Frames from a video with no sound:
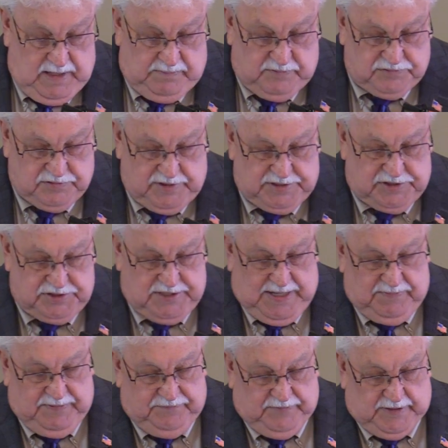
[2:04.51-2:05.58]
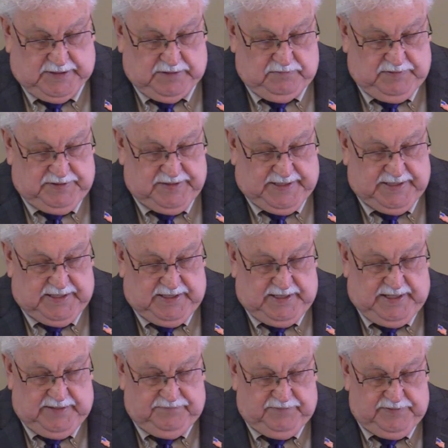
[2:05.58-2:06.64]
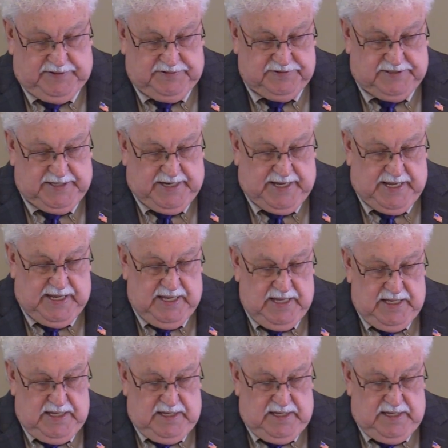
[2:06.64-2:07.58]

Most gracious Heavenly Father, we thank you again for this day.